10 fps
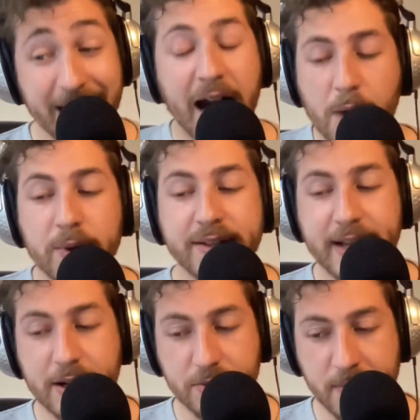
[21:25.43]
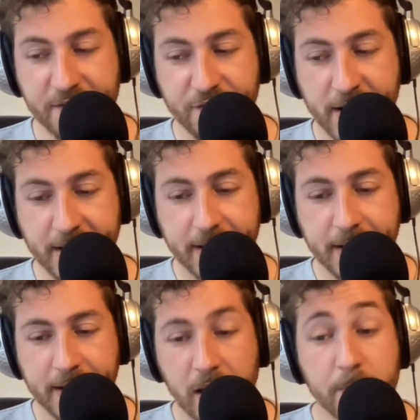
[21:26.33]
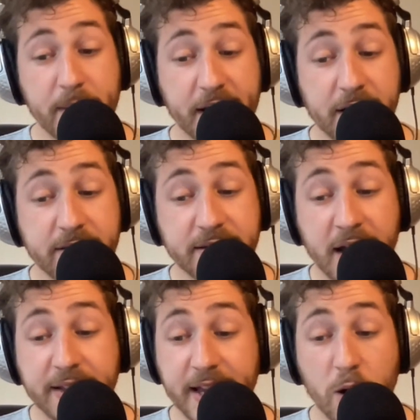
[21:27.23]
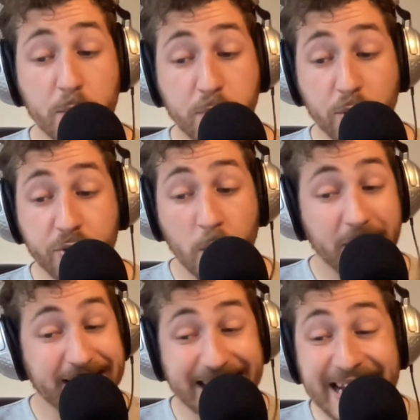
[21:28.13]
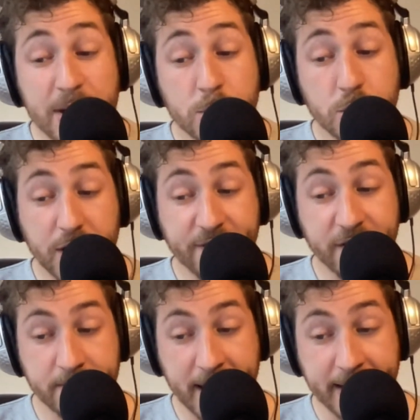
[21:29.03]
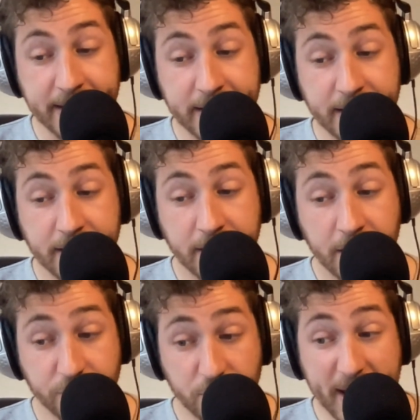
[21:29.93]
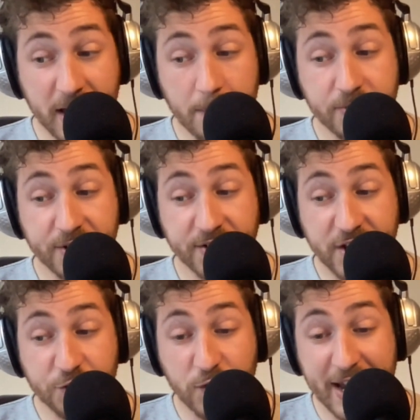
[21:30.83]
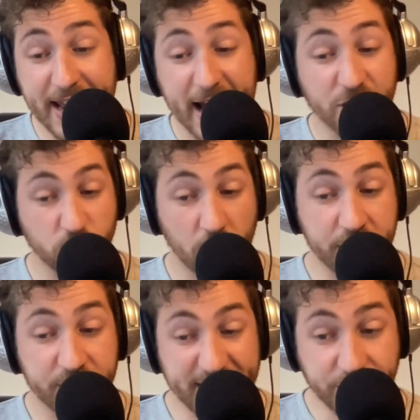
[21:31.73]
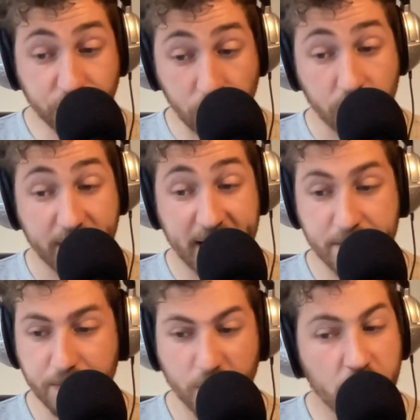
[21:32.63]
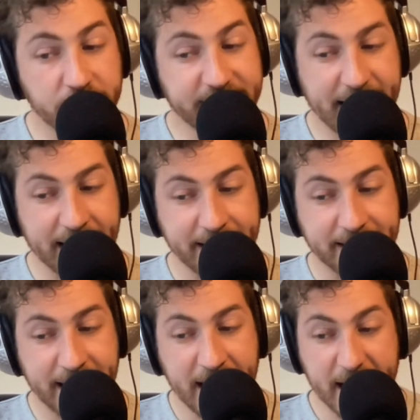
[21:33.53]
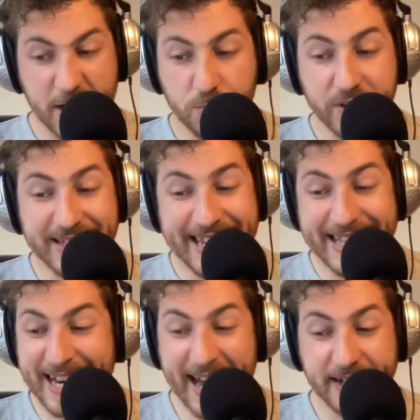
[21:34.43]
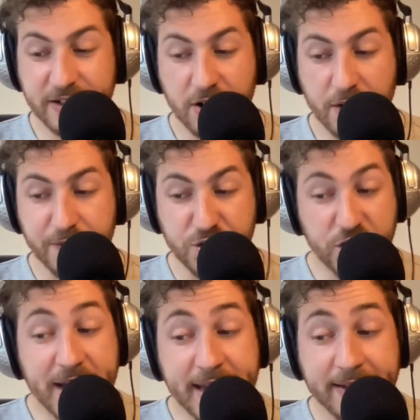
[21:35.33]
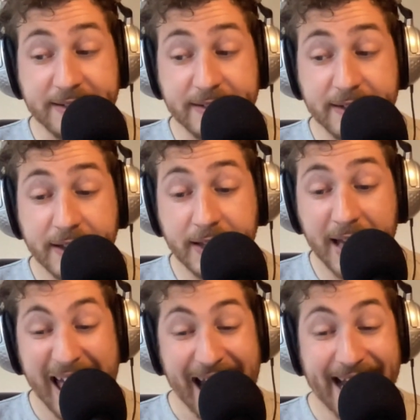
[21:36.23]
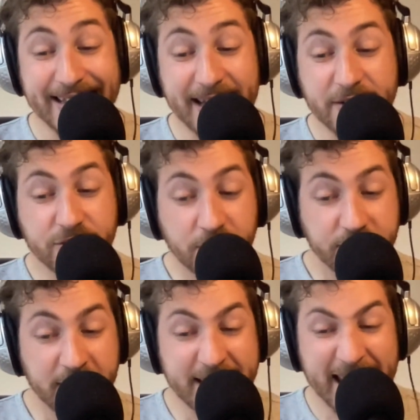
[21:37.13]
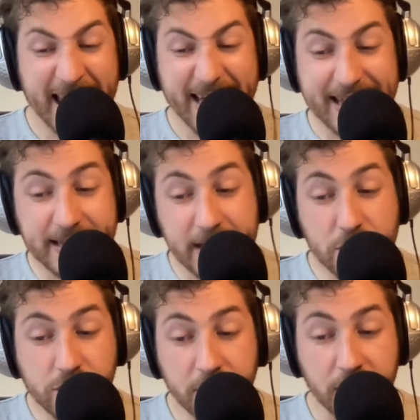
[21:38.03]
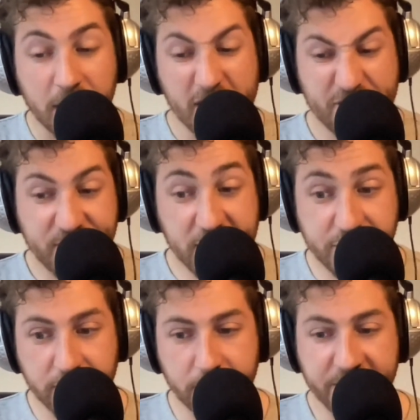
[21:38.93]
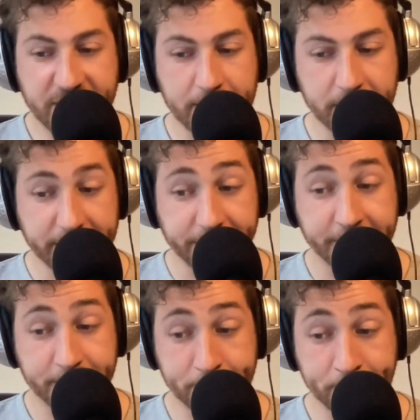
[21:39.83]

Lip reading: I will tell you, my friend. Because they are both clean-shaven men. To make up successfully as one of these two in broad daylight, it would need an actor of genius and a certain initial facial resemblance.